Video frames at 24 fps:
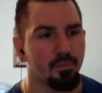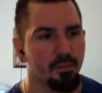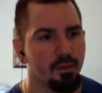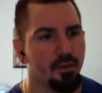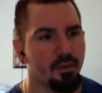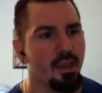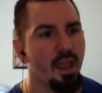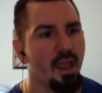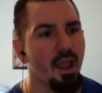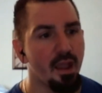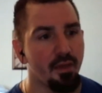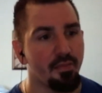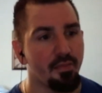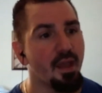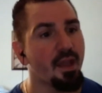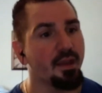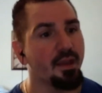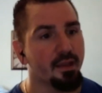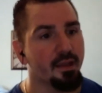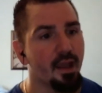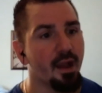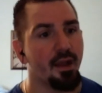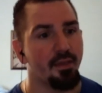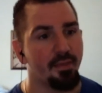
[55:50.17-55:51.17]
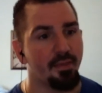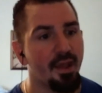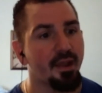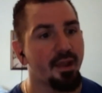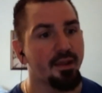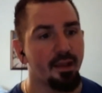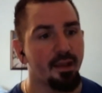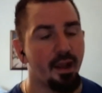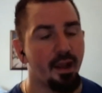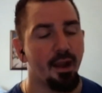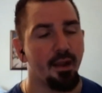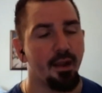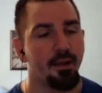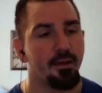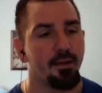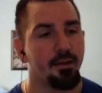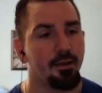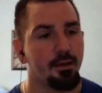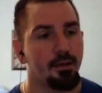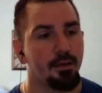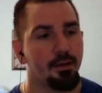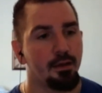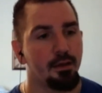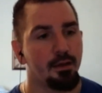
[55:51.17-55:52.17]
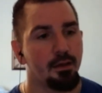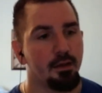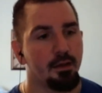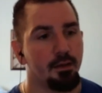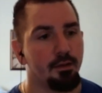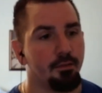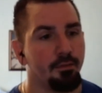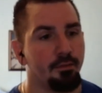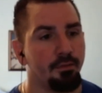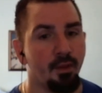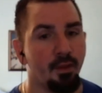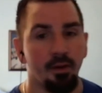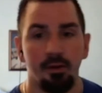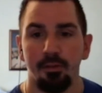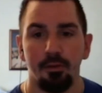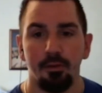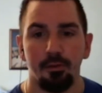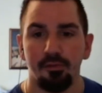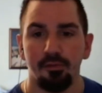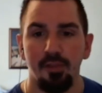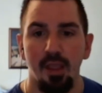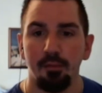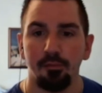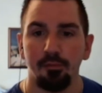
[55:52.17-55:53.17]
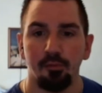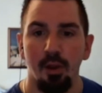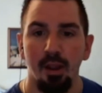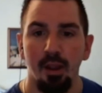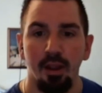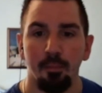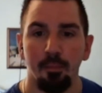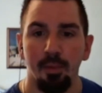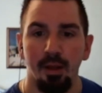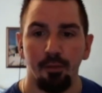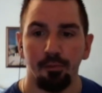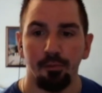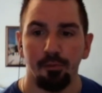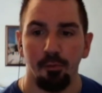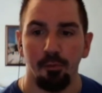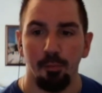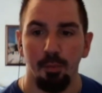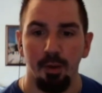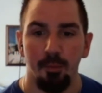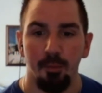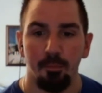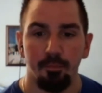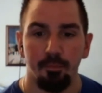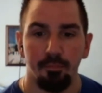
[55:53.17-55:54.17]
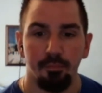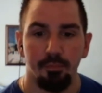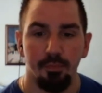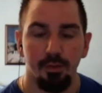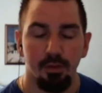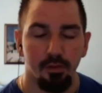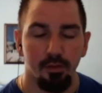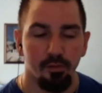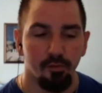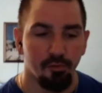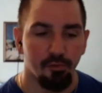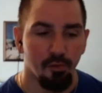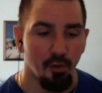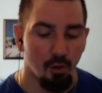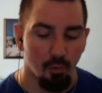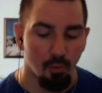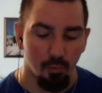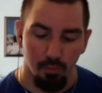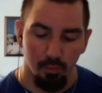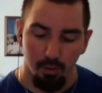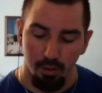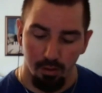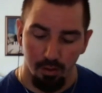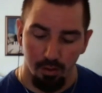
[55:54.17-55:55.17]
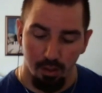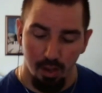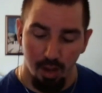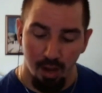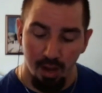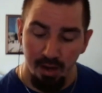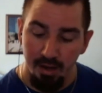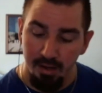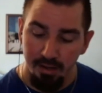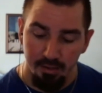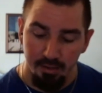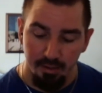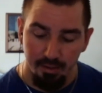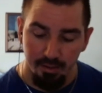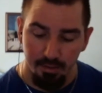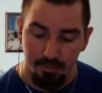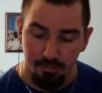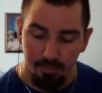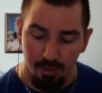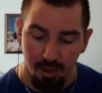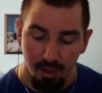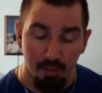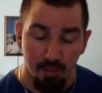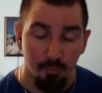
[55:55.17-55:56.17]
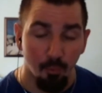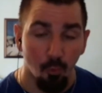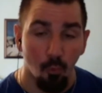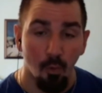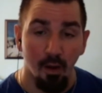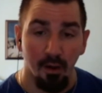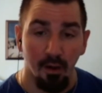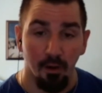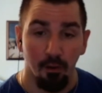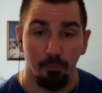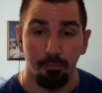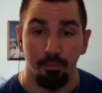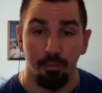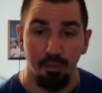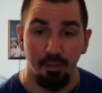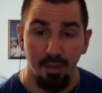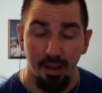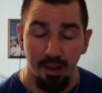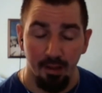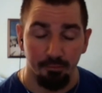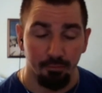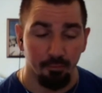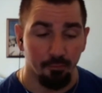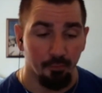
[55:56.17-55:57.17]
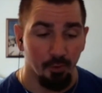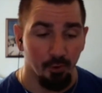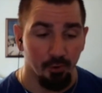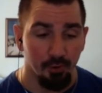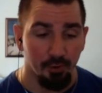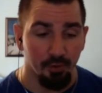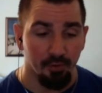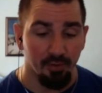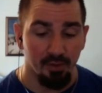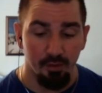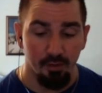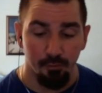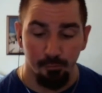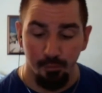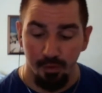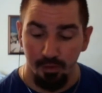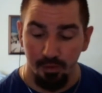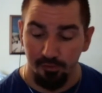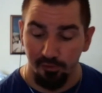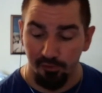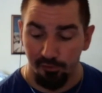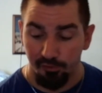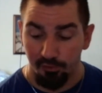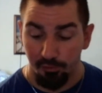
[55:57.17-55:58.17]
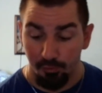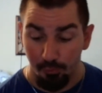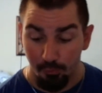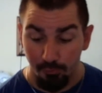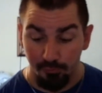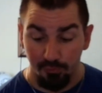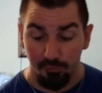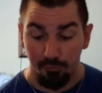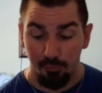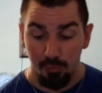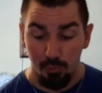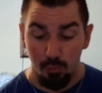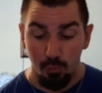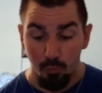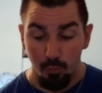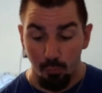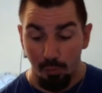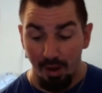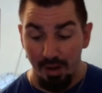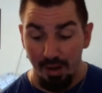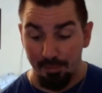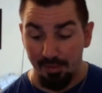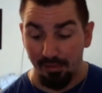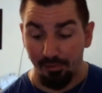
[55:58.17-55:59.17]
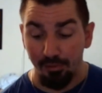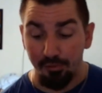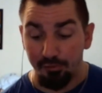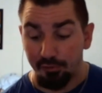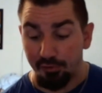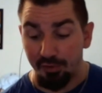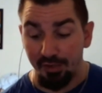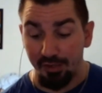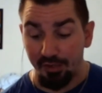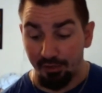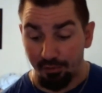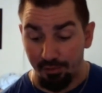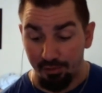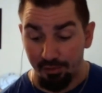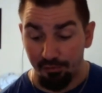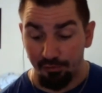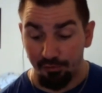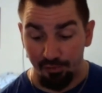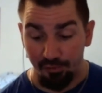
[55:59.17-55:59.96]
yeah, that guy. None of those names rang a bell to me. So I'm aware that they have a very good defense. And to those of you who might be listening to this